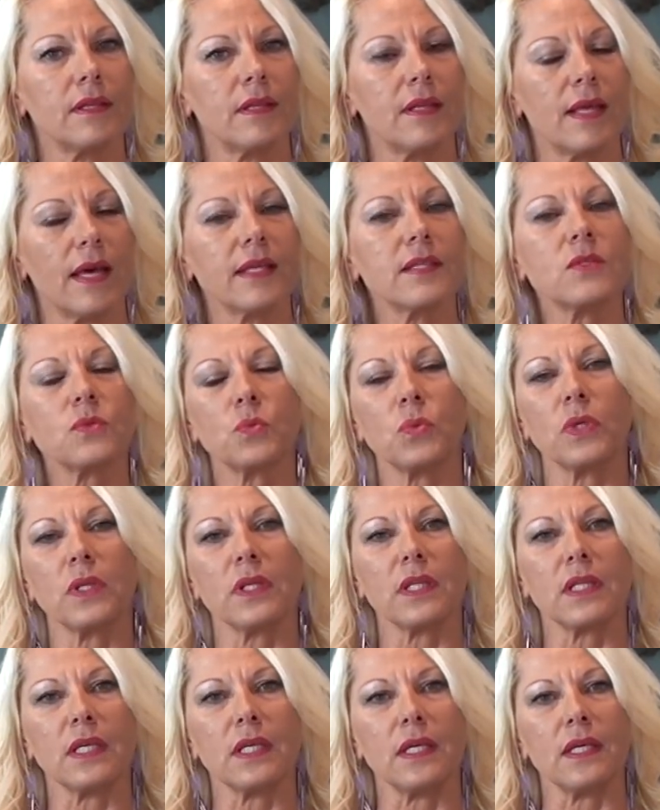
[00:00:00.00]
That's
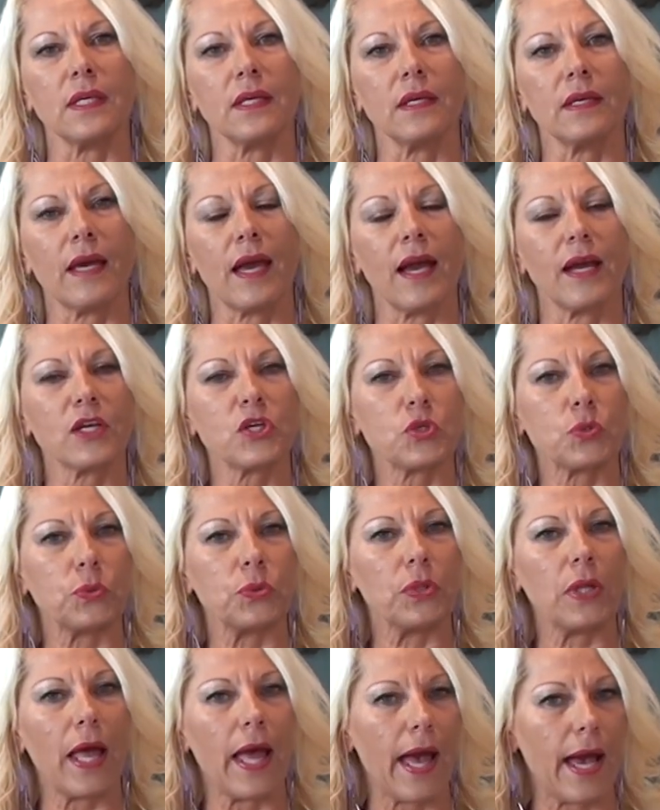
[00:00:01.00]
what the
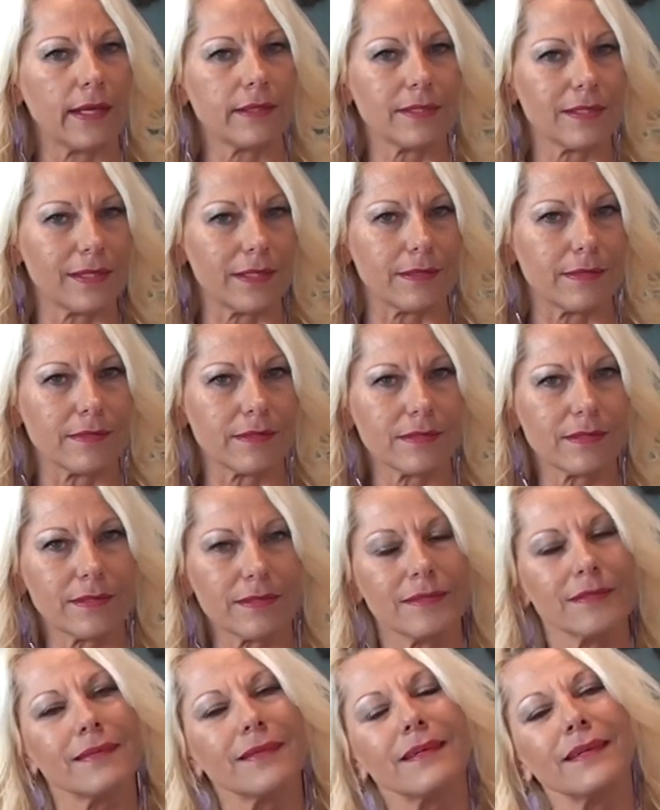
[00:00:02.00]
actual act
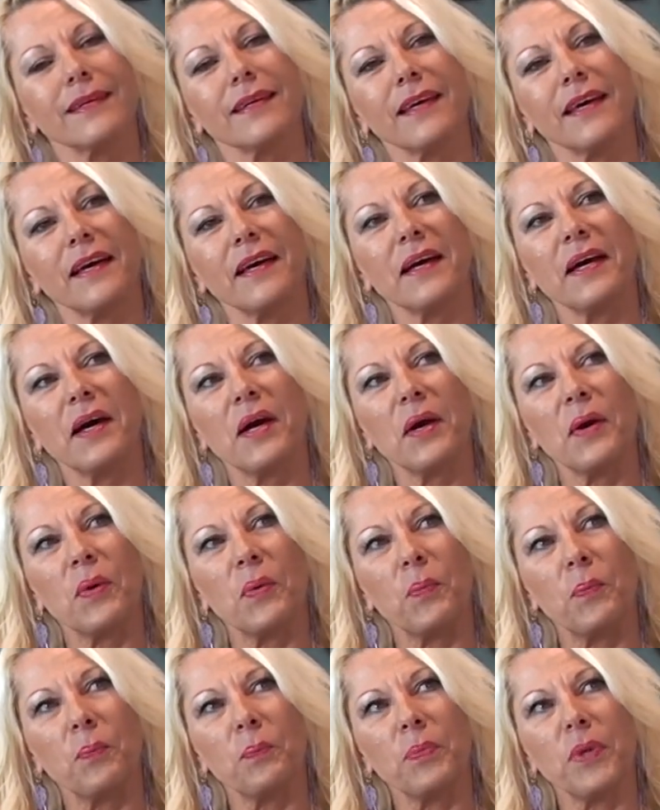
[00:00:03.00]
is.
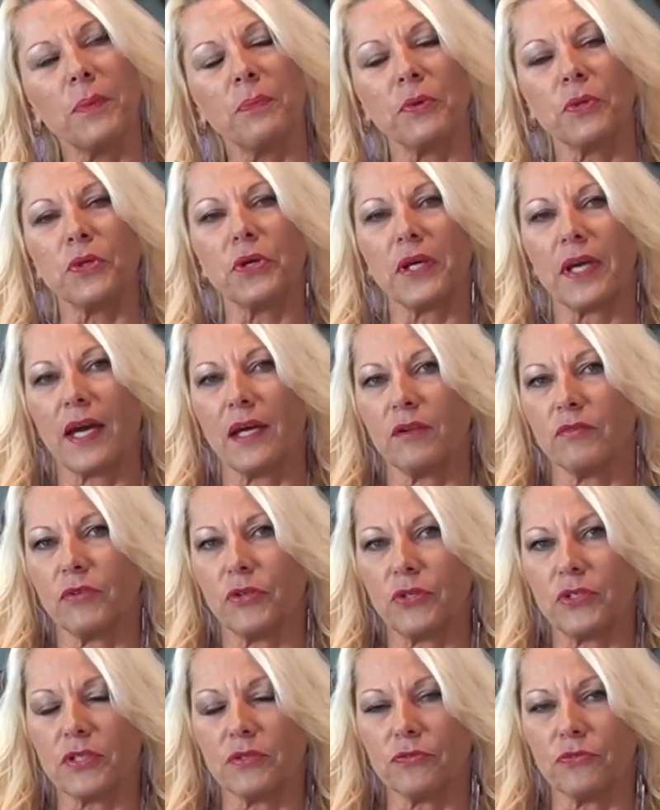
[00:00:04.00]
People look at it
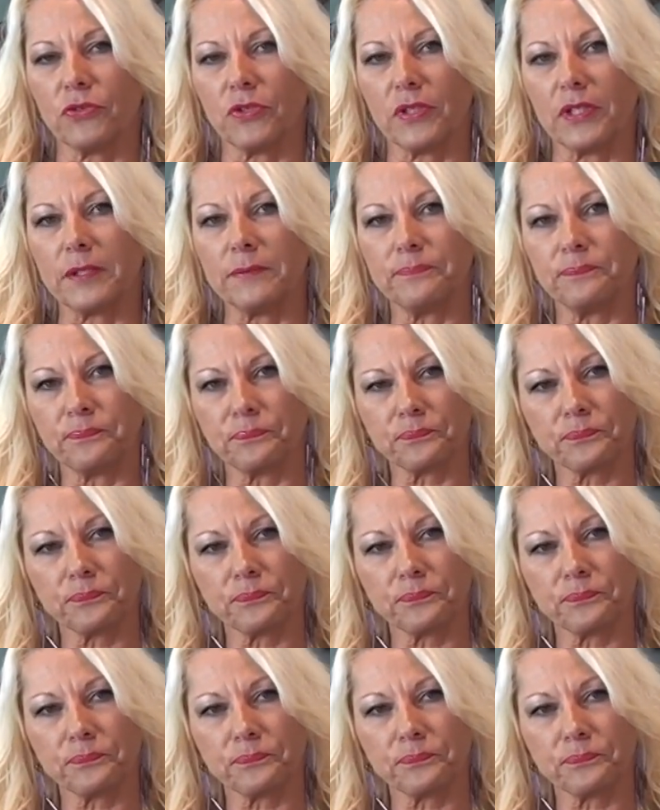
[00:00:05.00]
very differently.